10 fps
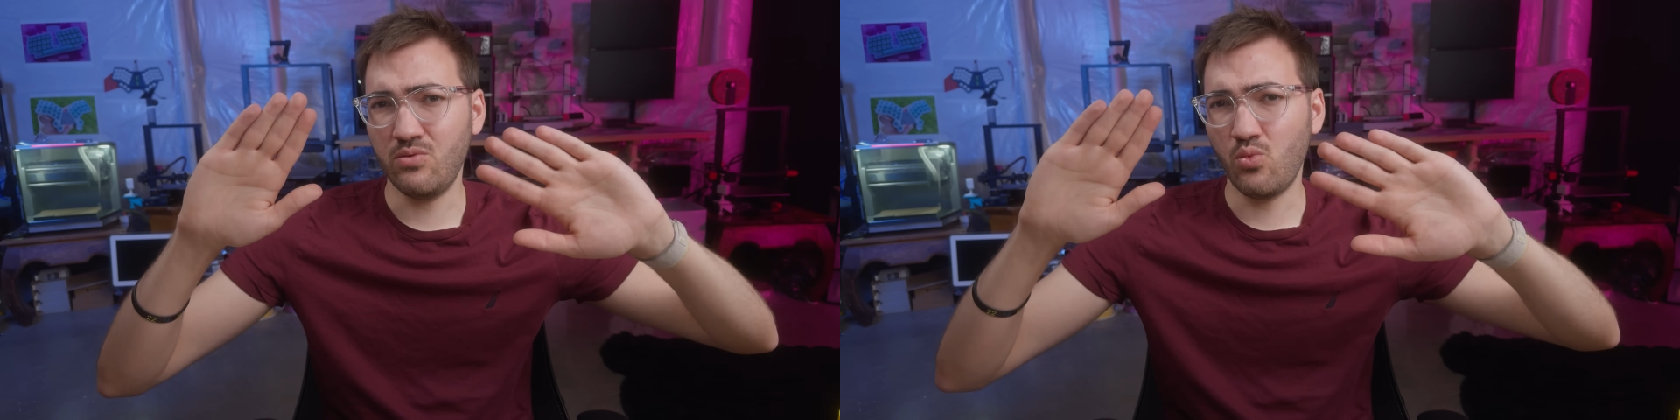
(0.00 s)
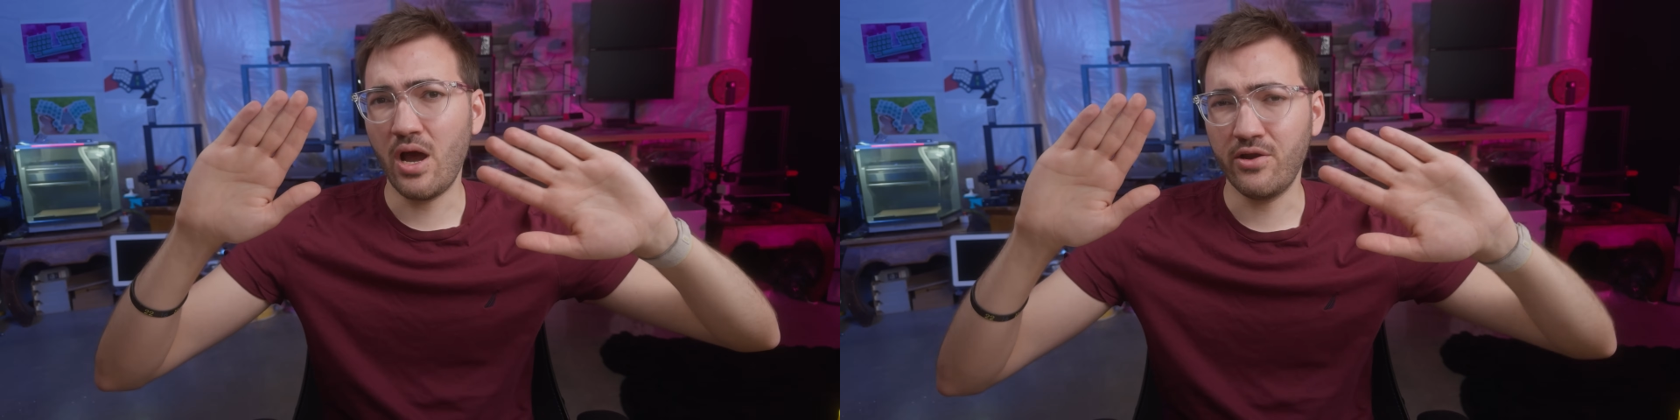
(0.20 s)

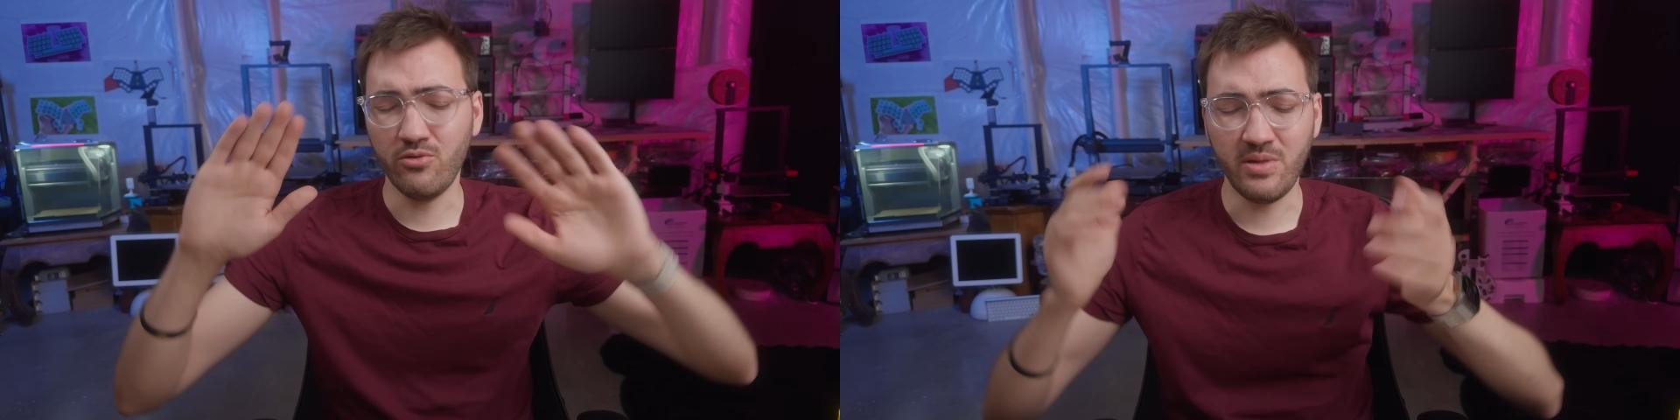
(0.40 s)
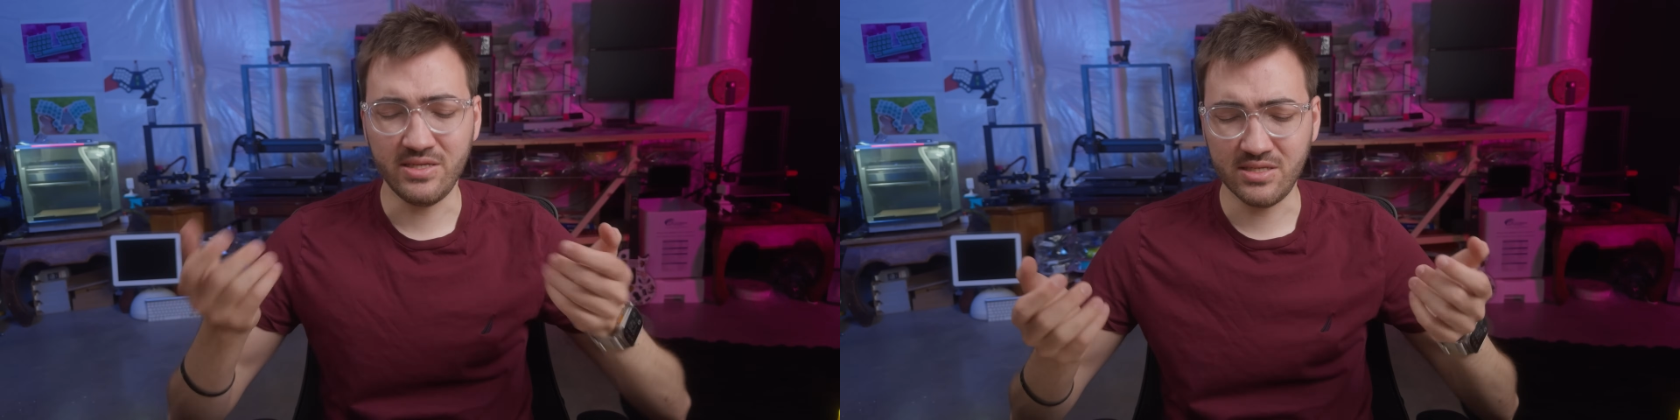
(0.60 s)
wider
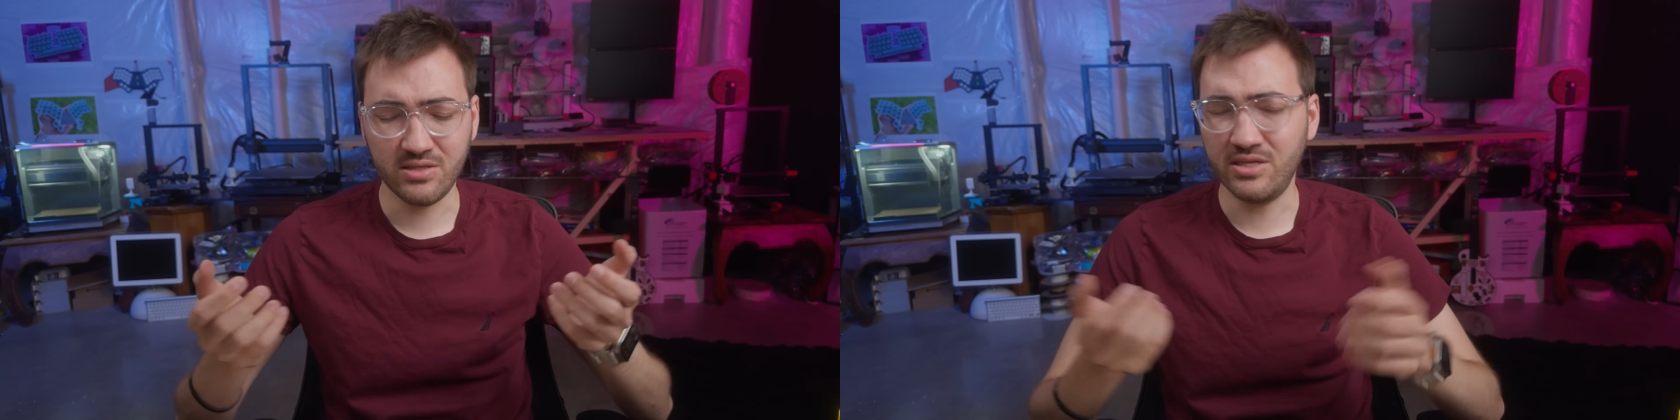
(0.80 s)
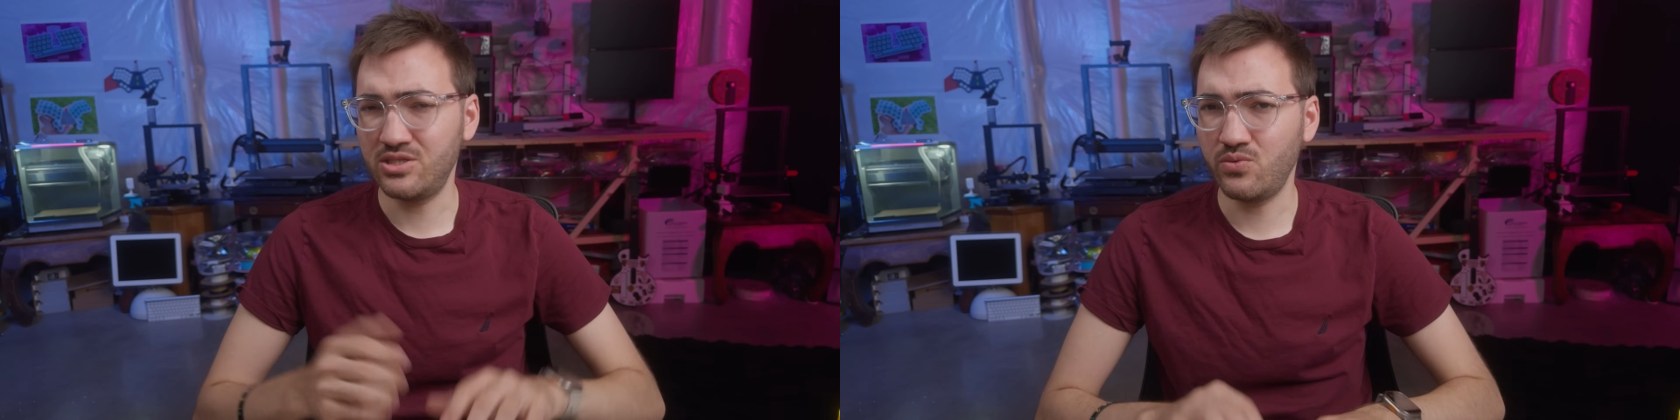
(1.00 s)

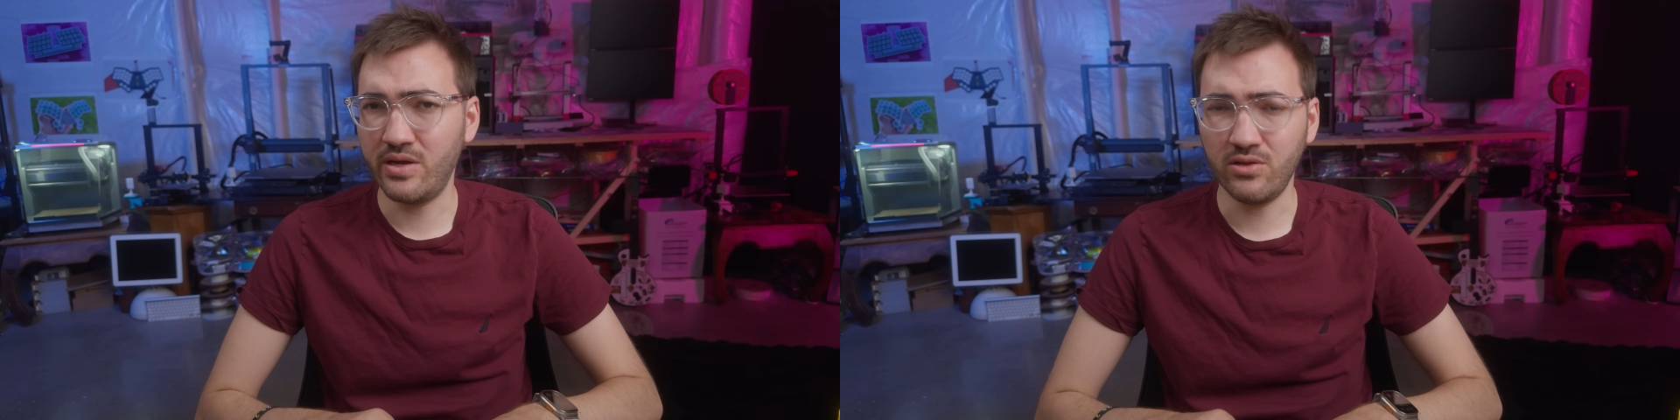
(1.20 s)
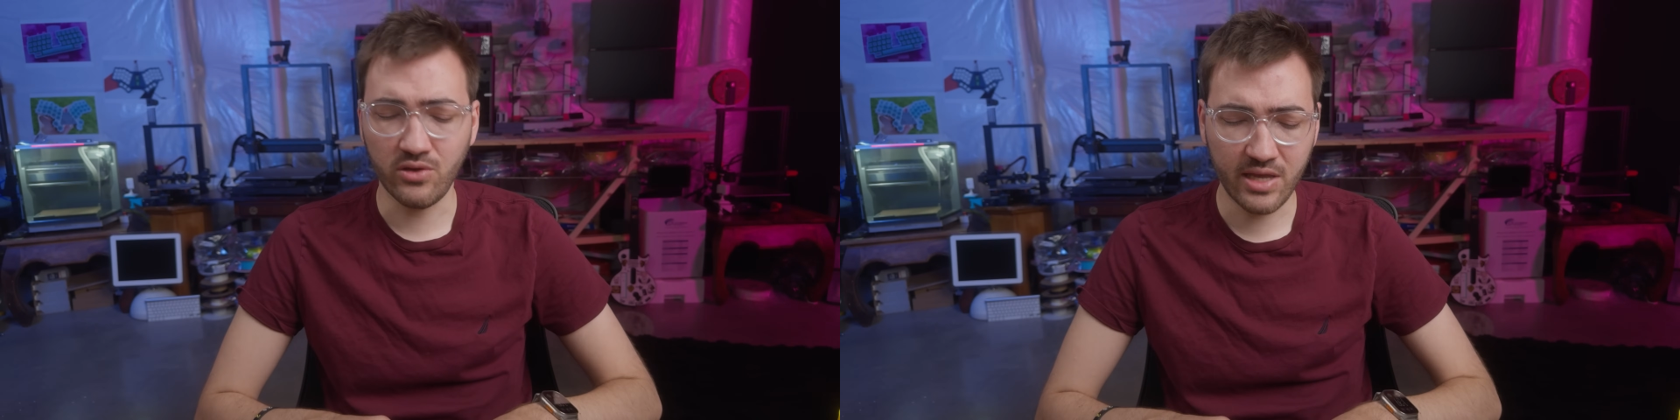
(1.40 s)
basically is the
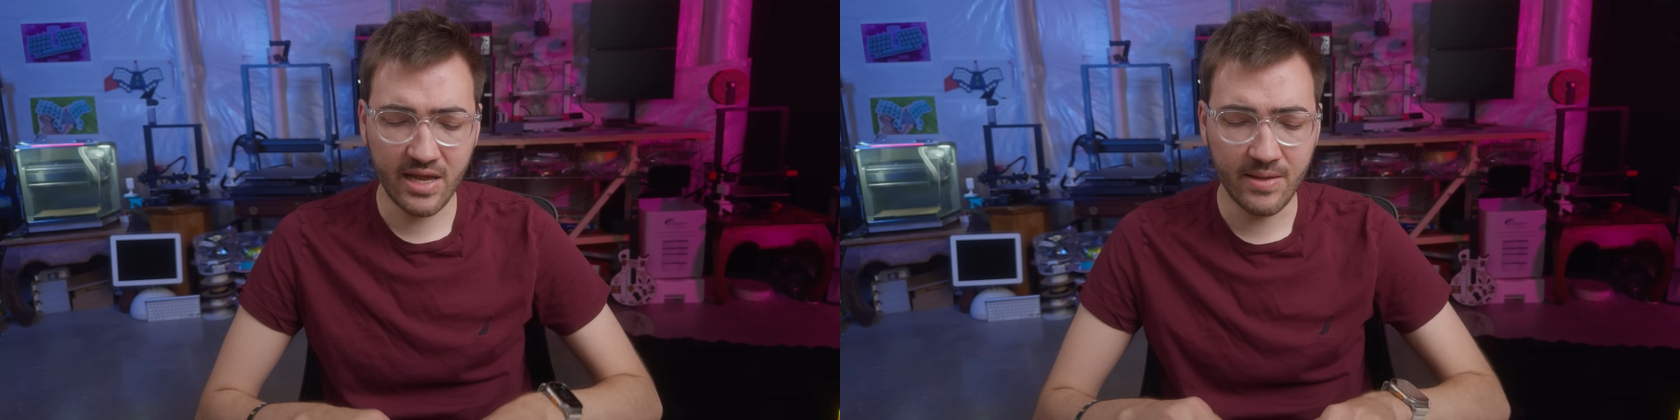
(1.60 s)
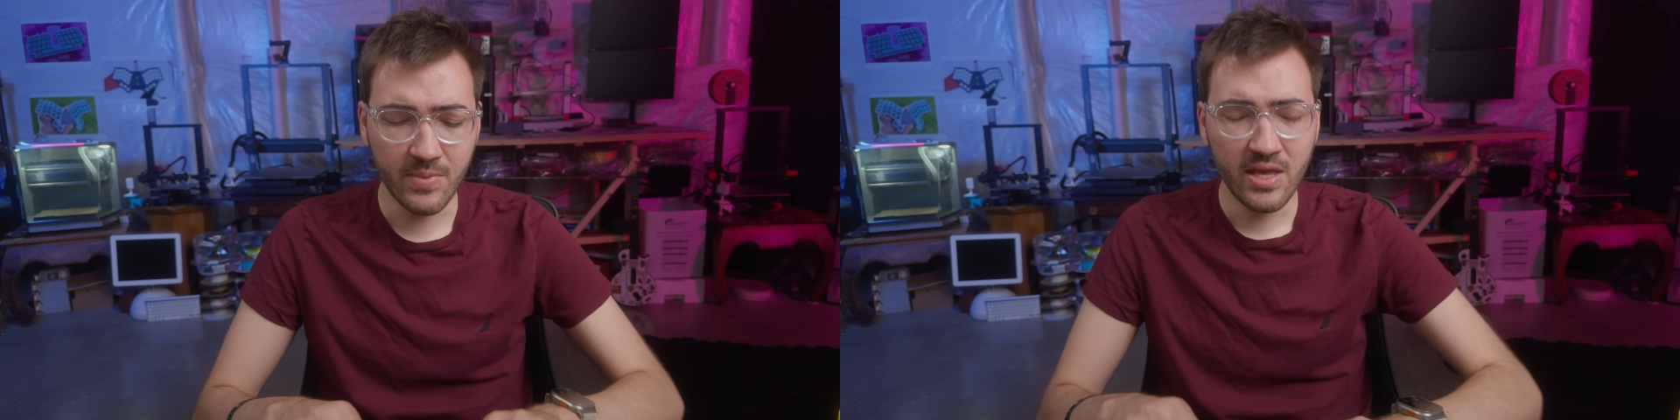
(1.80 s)
way to look
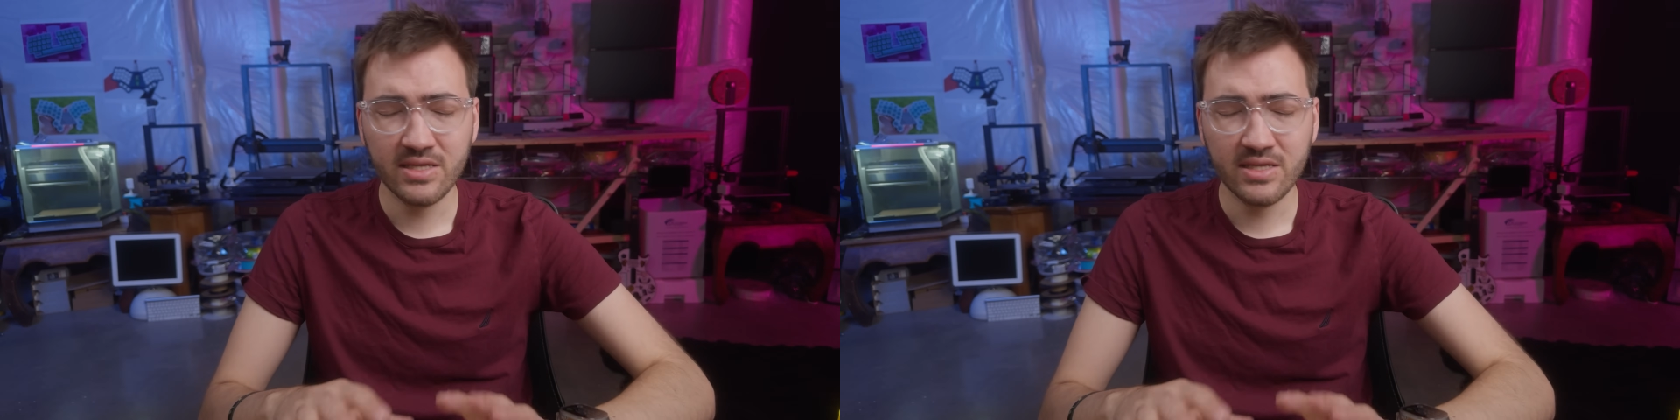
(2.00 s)
at it.